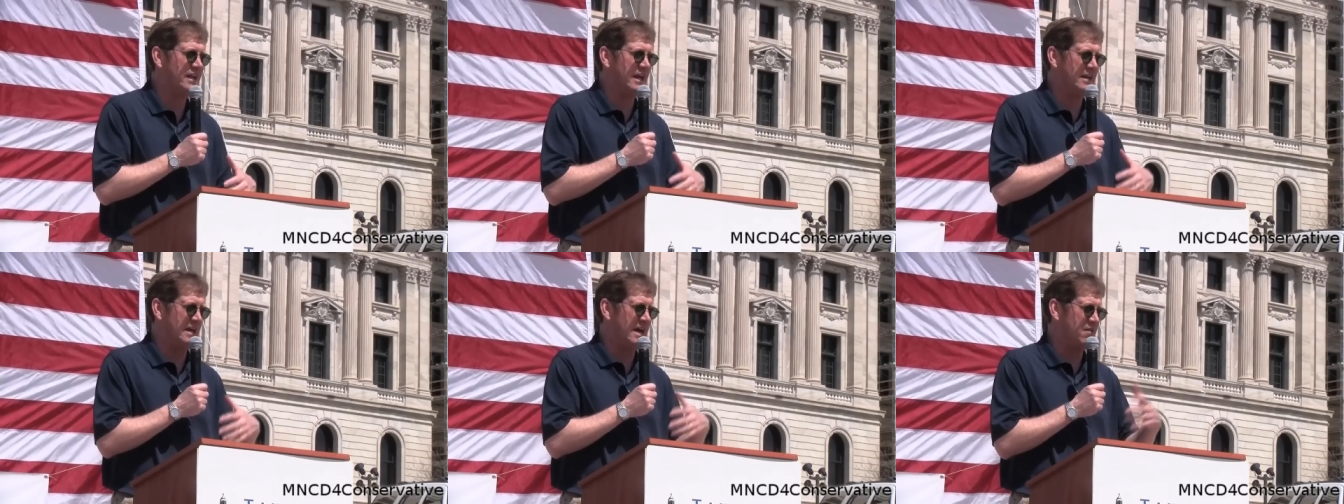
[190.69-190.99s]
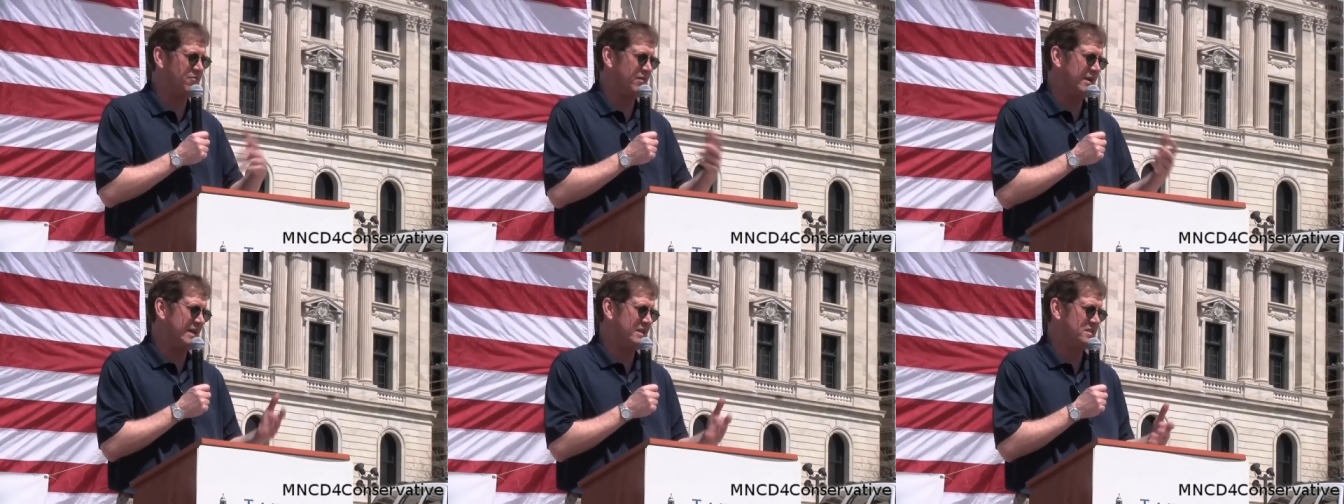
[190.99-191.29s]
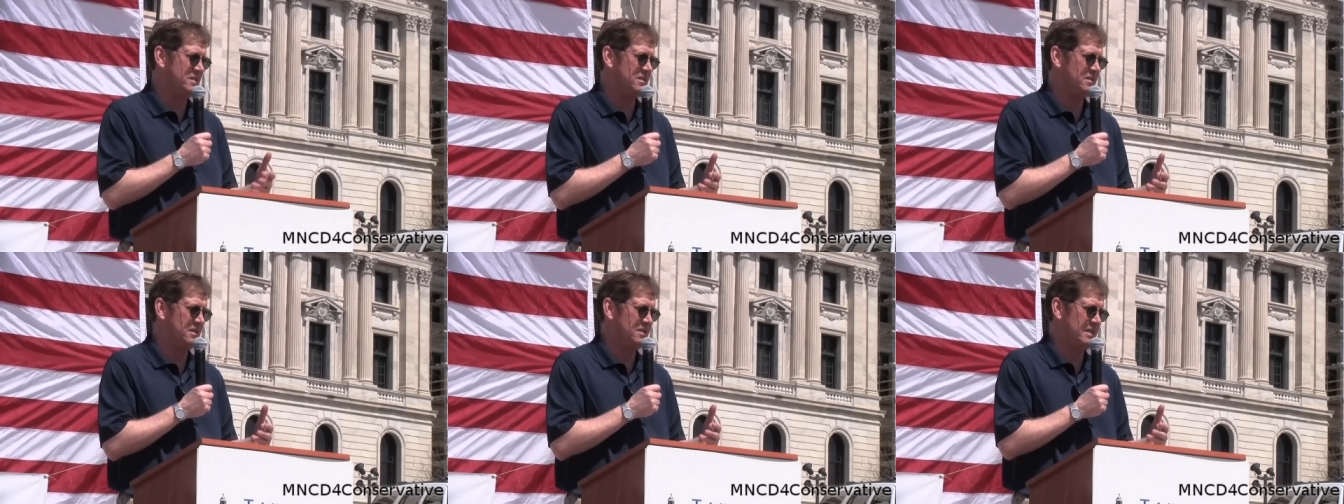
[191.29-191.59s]
I'm not
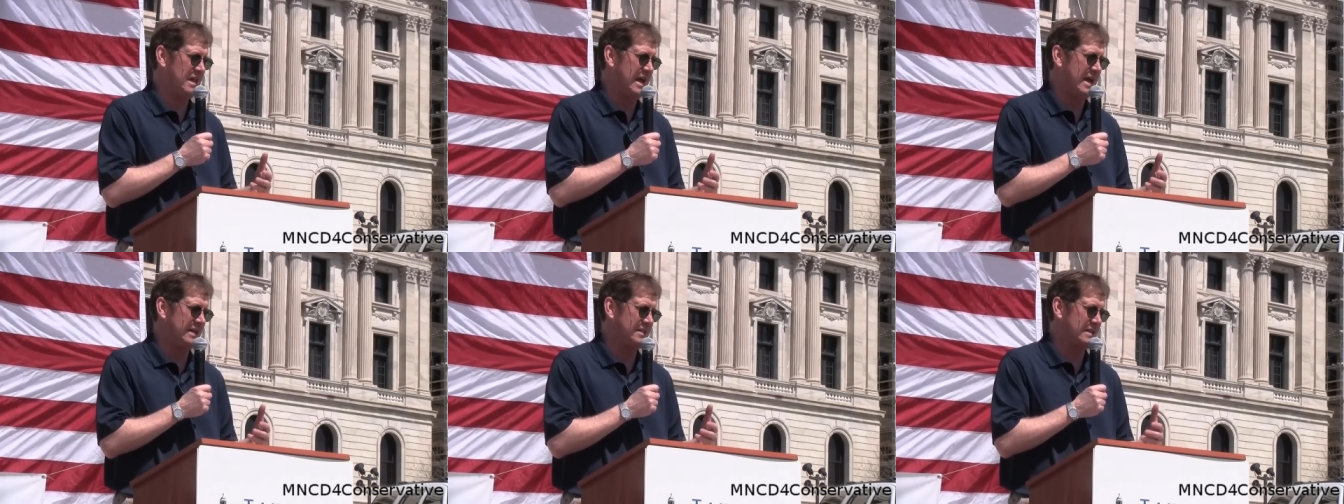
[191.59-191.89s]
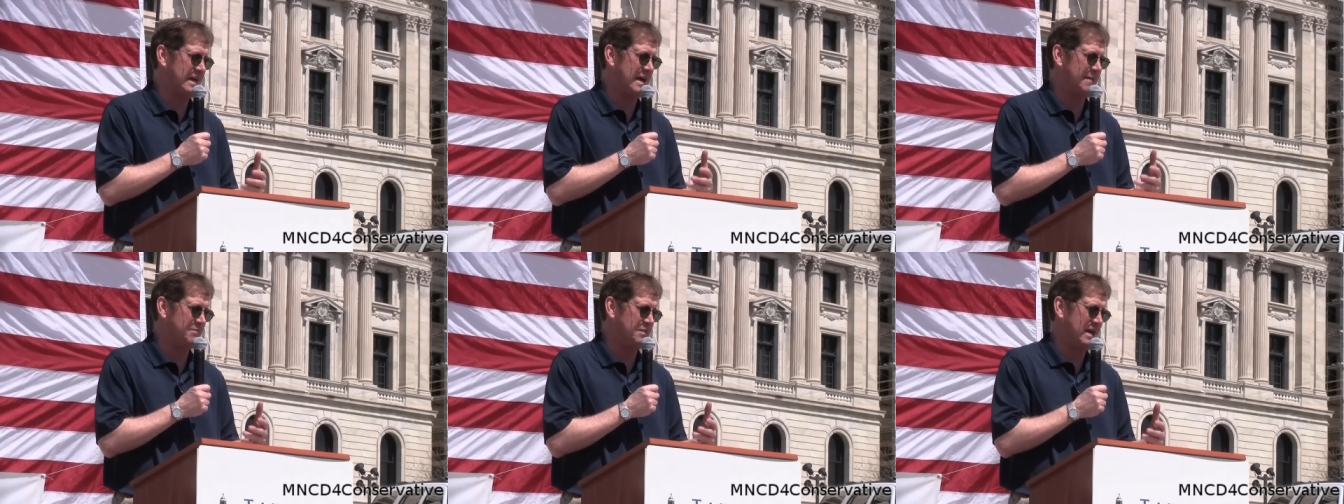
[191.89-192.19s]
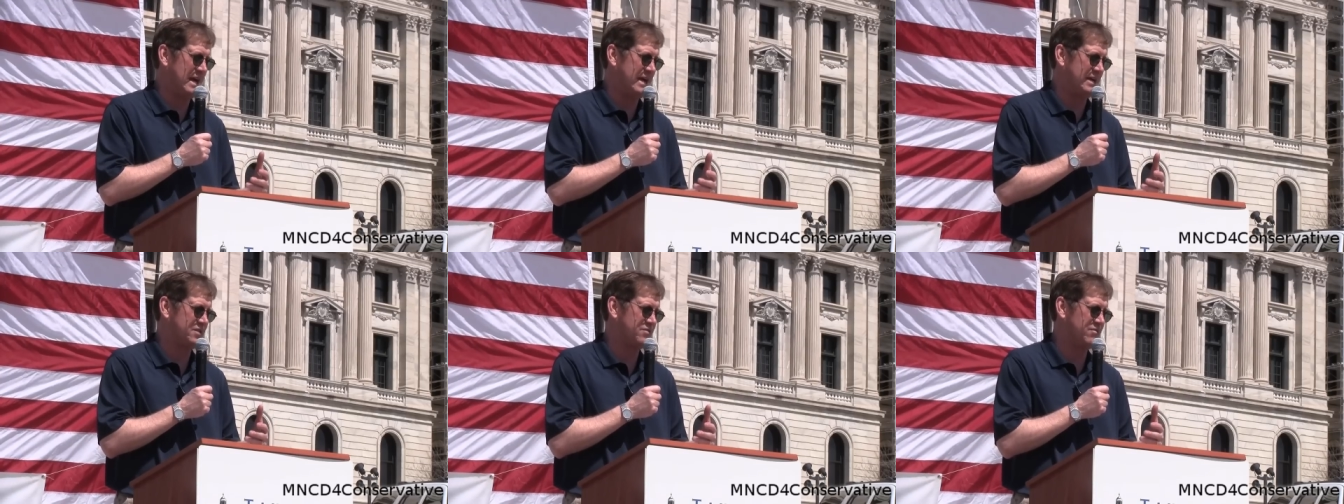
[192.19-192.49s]
raising the ta top
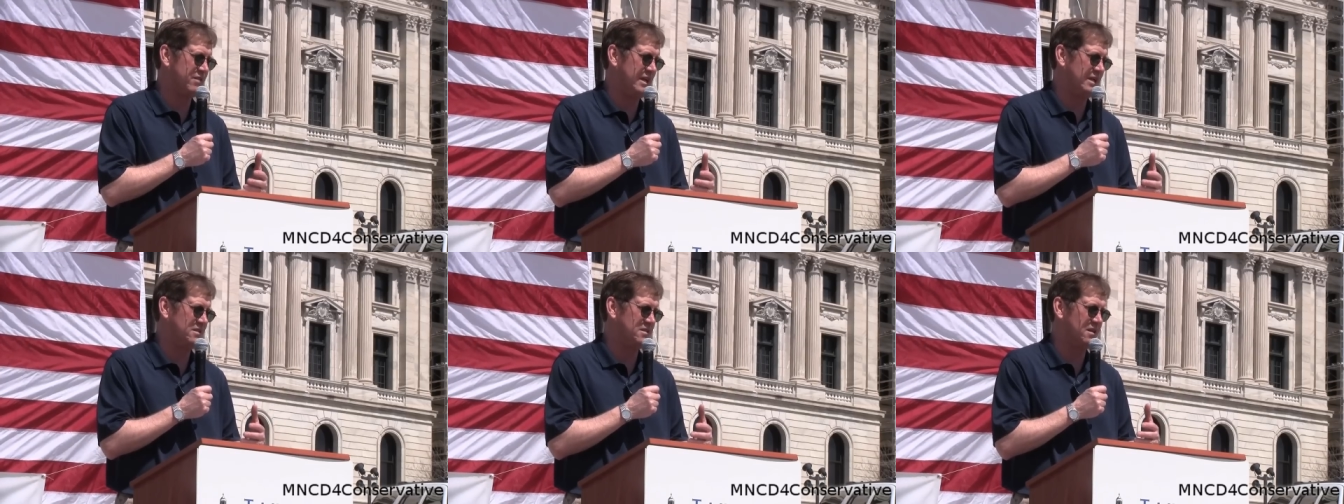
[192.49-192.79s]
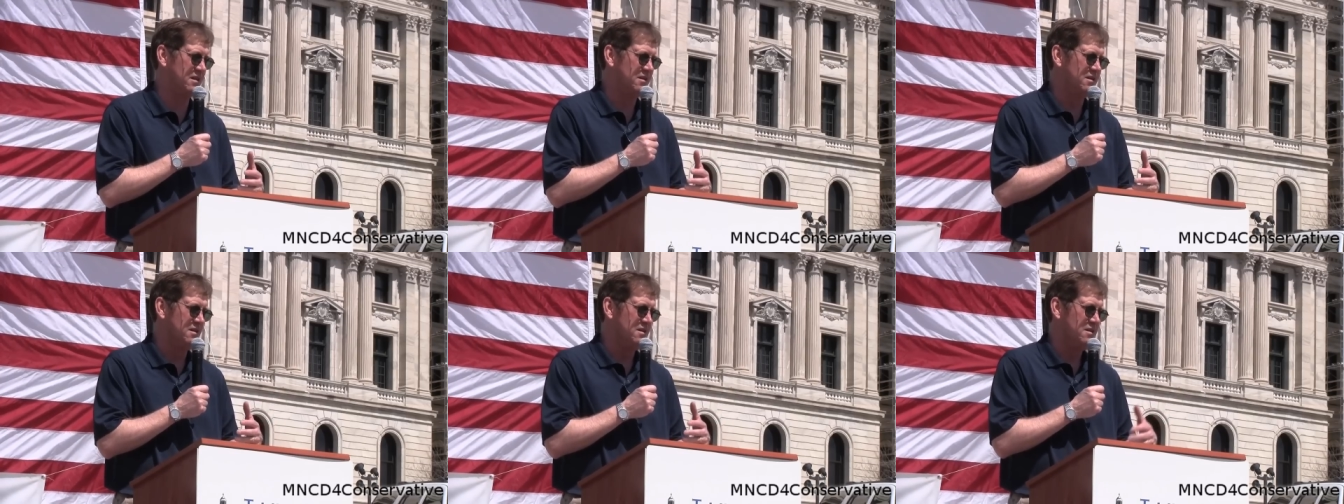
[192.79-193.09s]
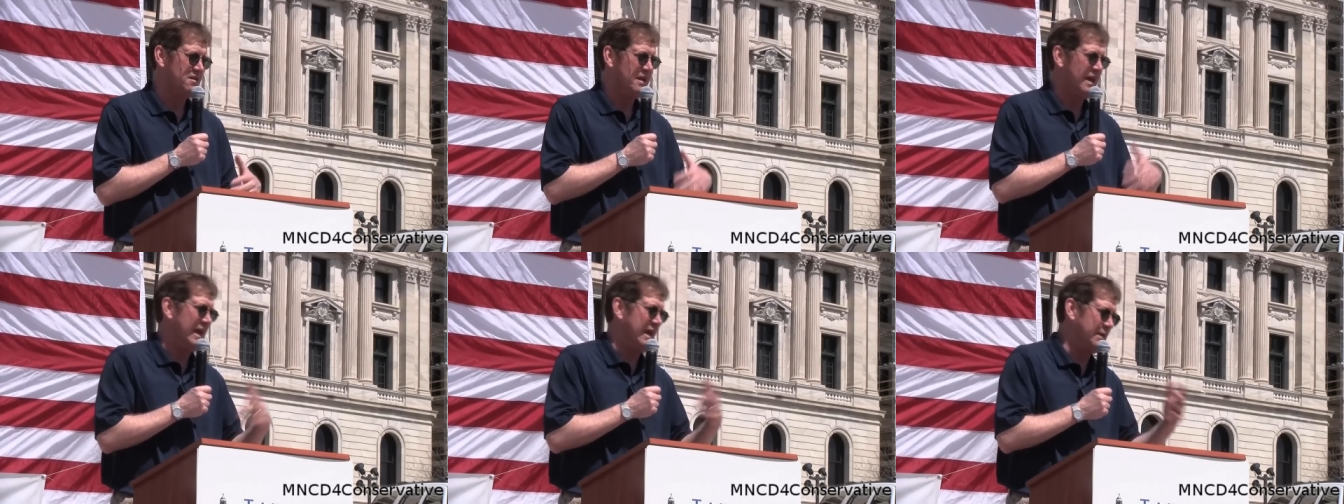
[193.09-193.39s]
tax rate to
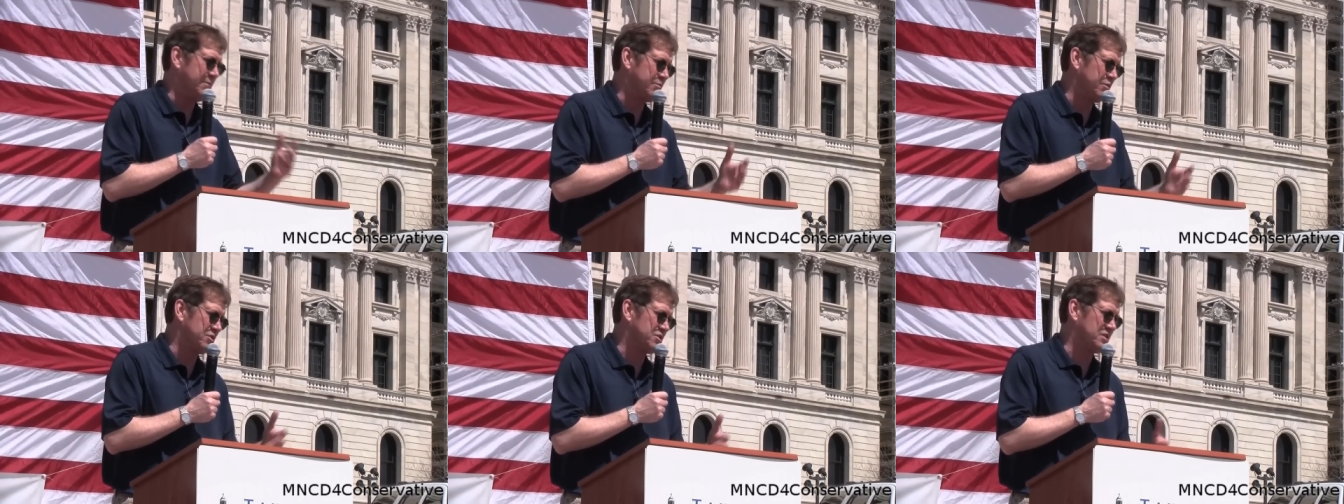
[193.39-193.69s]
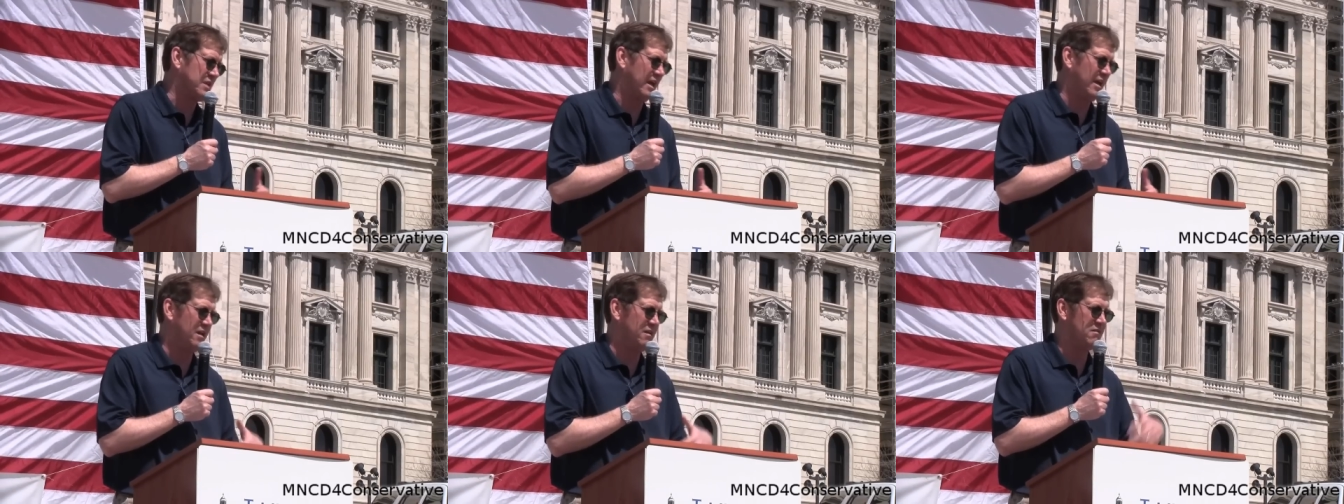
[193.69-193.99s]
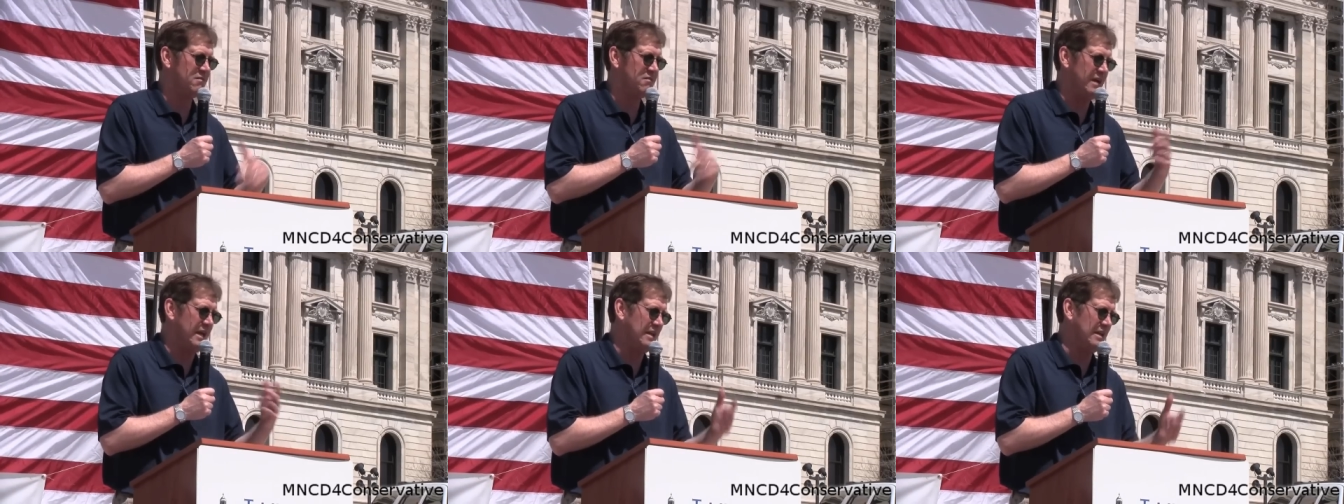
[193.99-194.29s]
8%
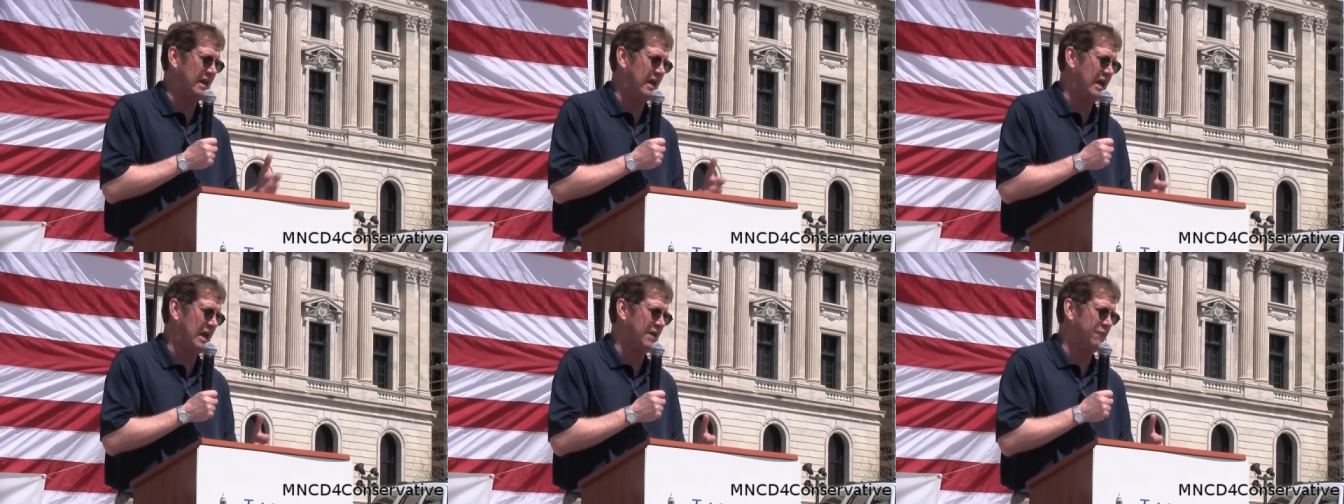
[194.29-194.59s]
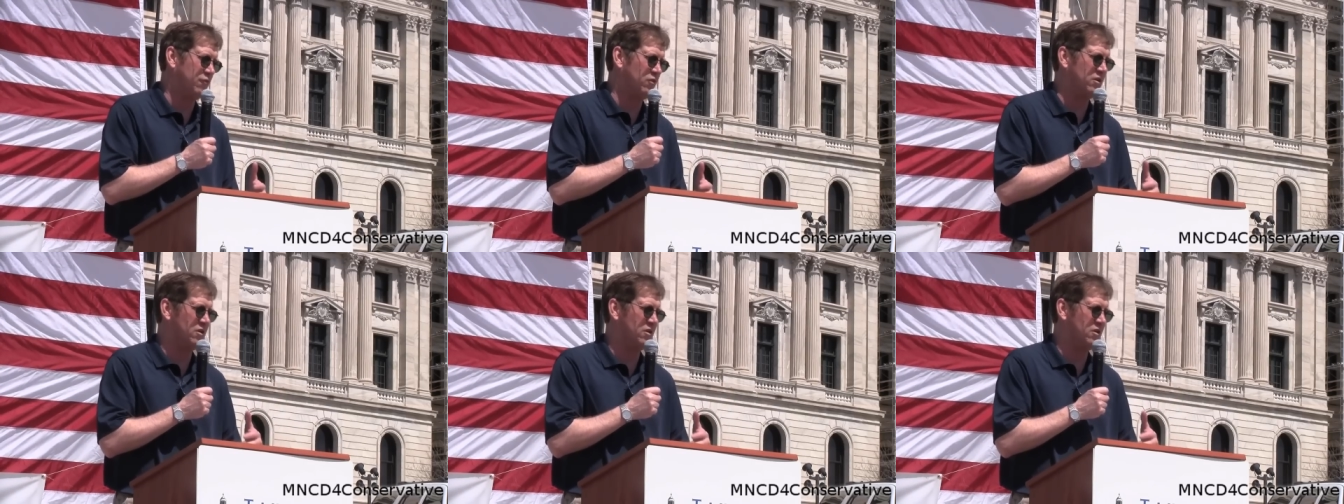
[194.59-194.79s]
or 8.5%.